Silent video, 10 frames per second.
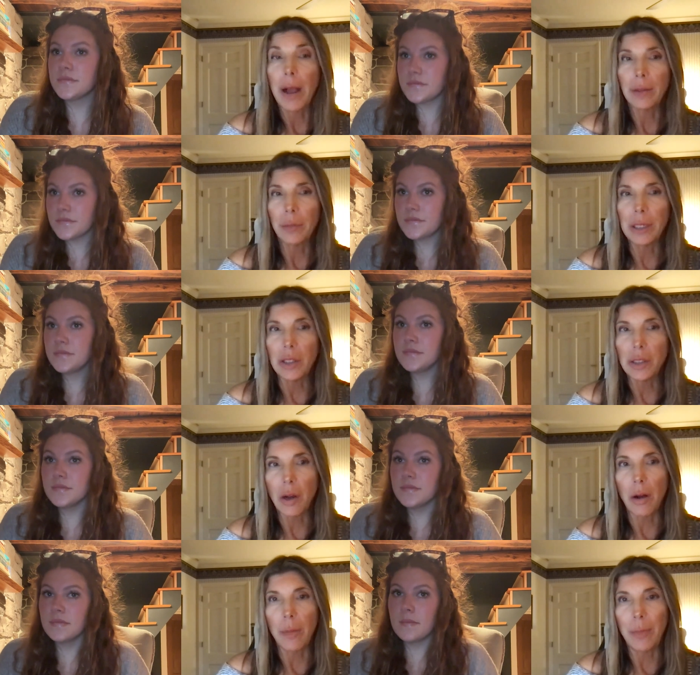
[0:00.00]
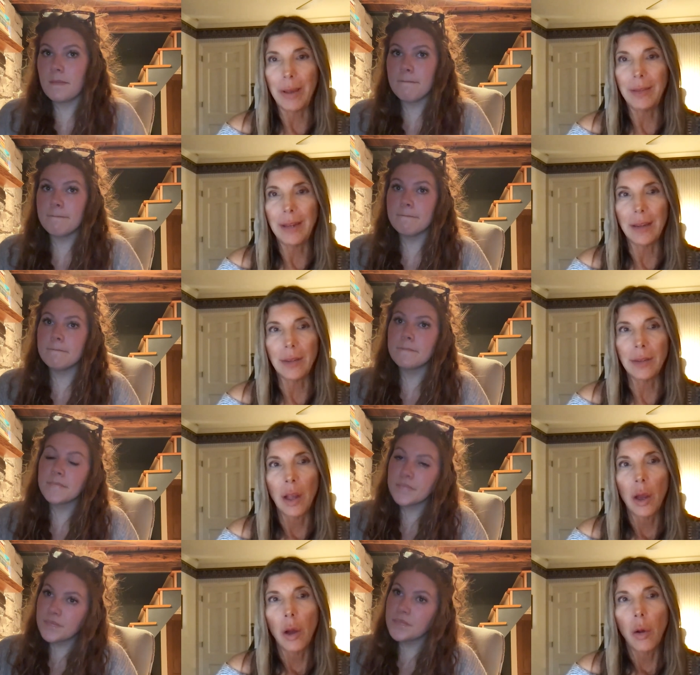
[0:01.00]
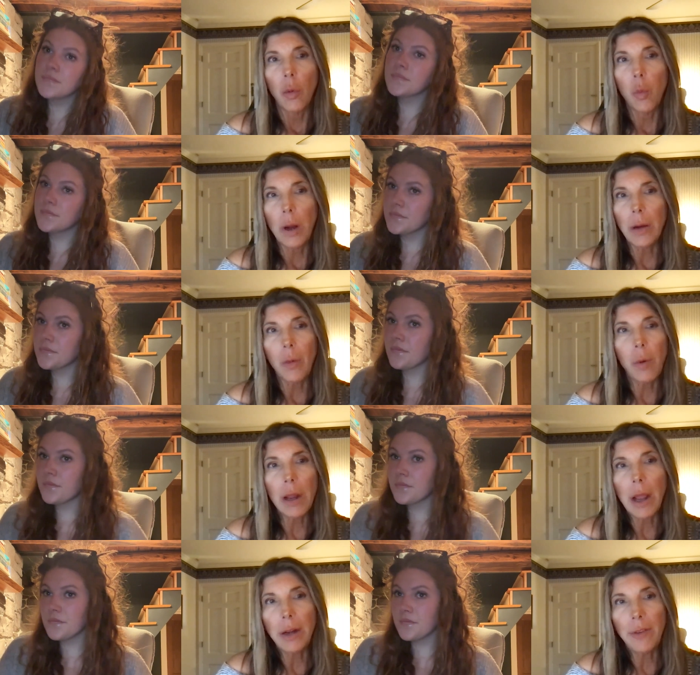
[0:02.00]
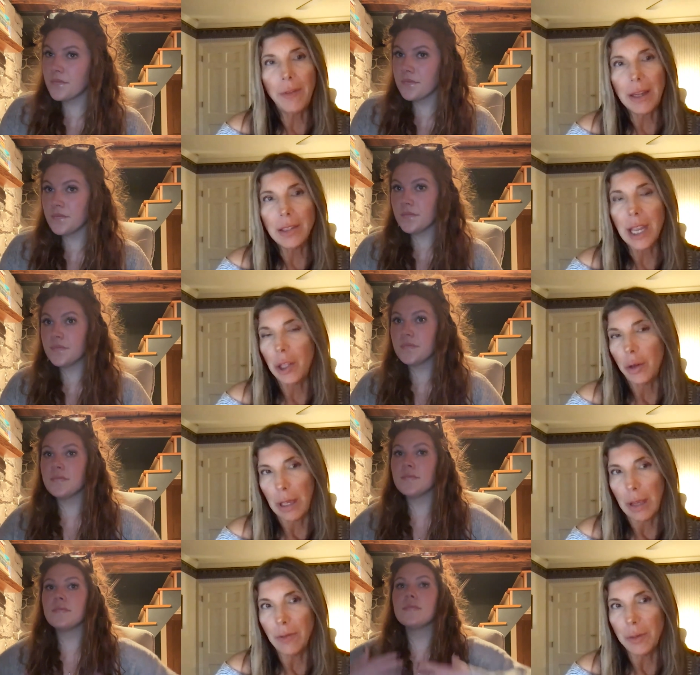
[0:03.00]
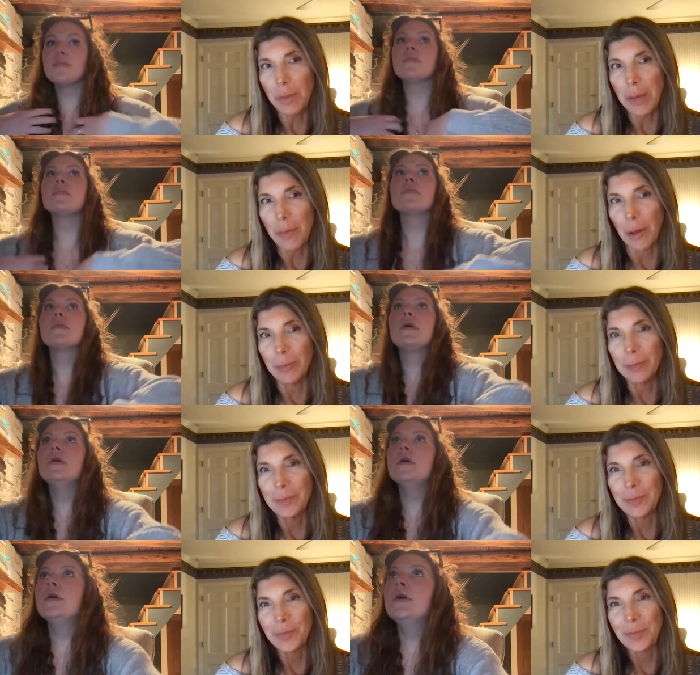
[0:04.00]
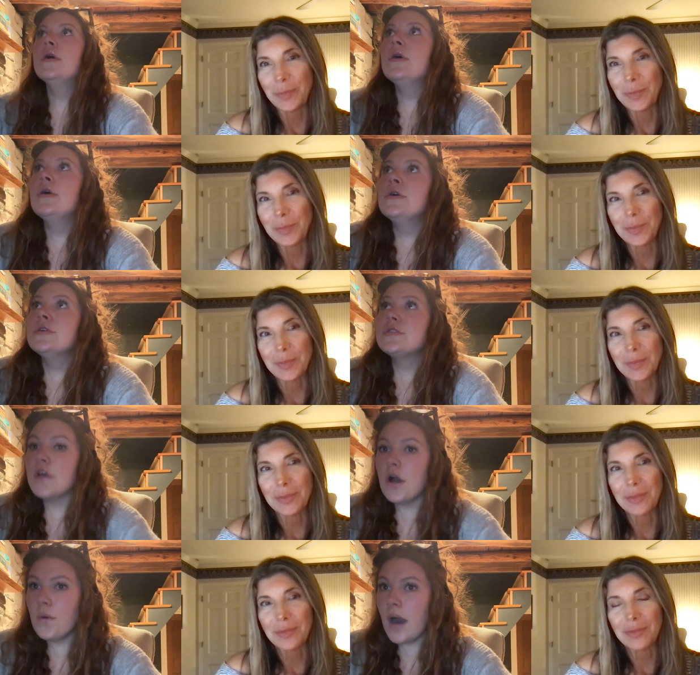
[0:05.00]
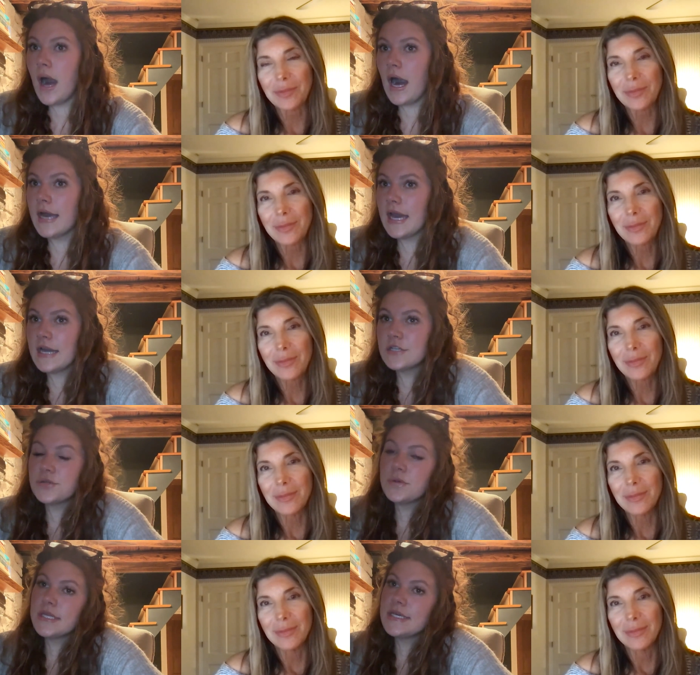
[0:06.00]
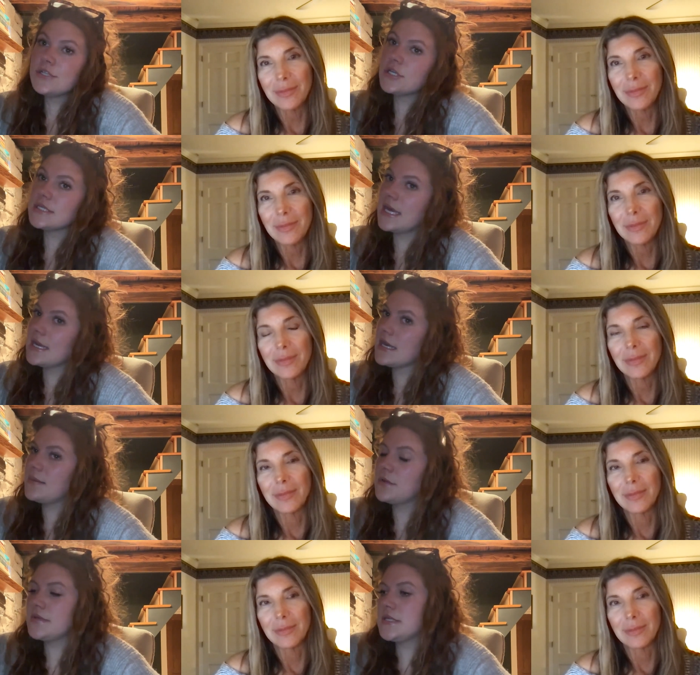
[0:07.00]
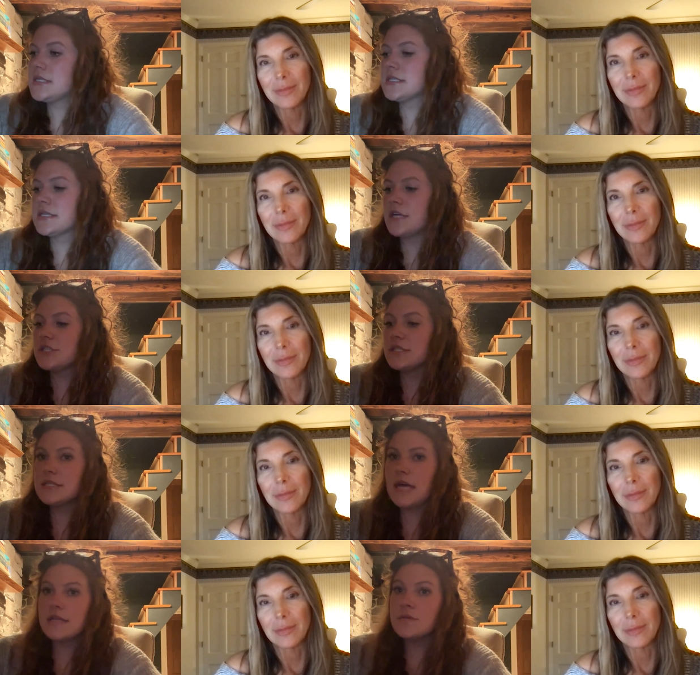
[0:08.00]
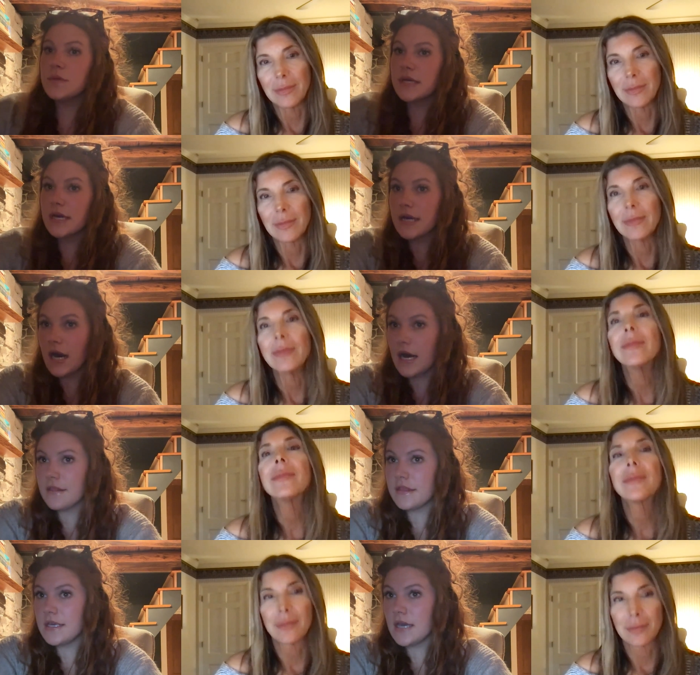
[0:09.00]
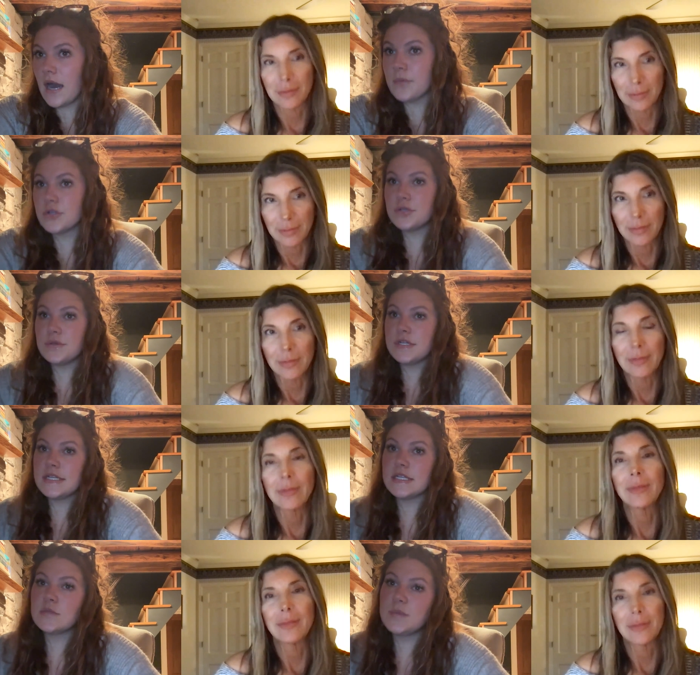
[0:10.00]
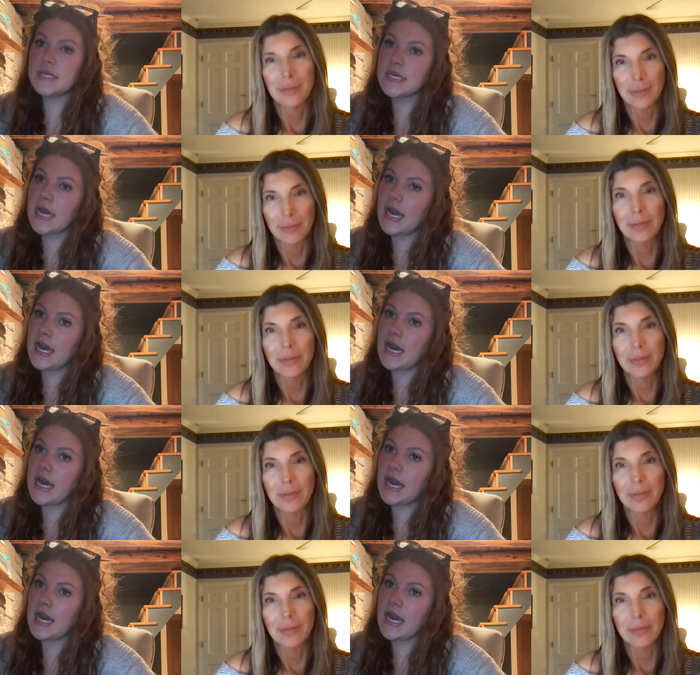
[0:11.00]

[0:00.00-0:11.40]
Speaker 1: possibly start a business what what kind of advice can you give to people?
Speaker 2: So, I actually just had a couple of these discussions last week. I got the opportunity to speak